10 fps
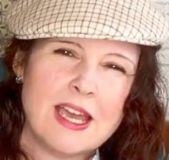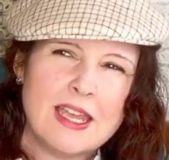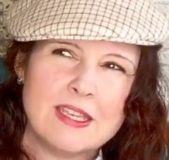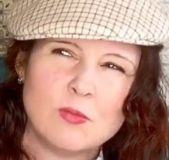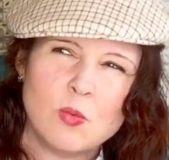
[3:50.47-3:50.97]

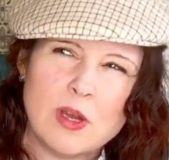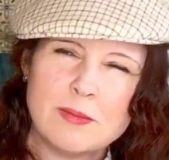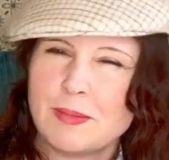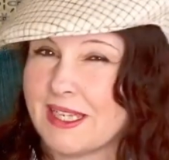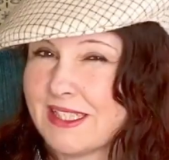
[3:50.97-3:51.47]
in one
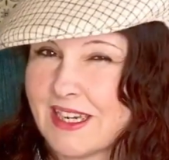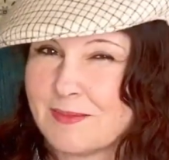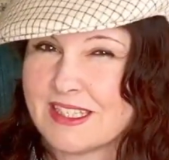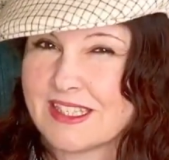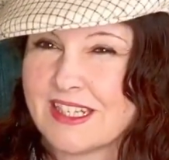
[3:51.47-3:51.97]
bedtime
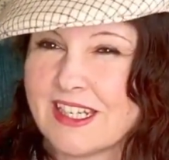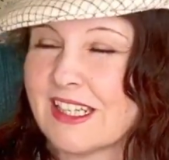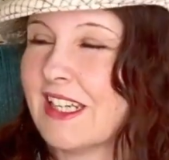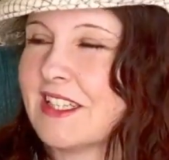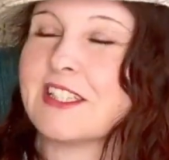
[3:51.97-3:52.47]
sitting
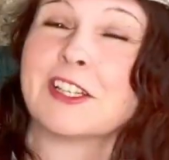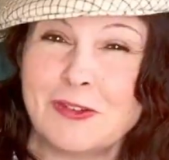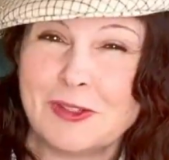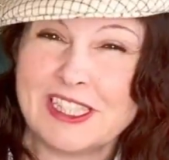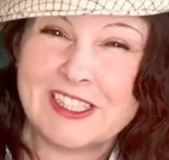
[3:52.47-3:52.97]
unless it's a
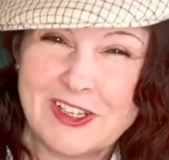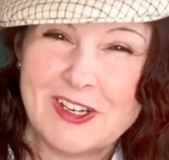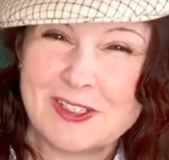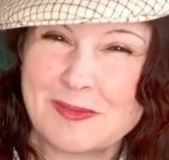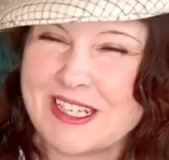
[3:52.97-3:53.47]
really
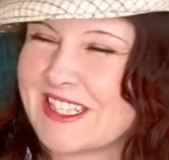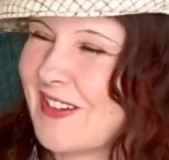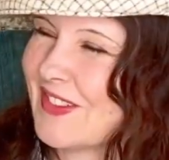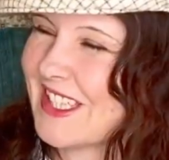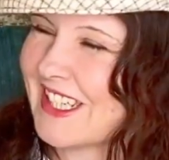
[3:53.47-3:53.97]
long
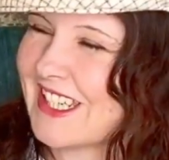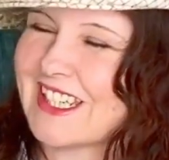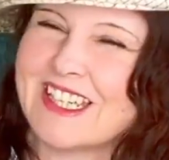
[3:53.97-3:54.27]
bedtime sitting.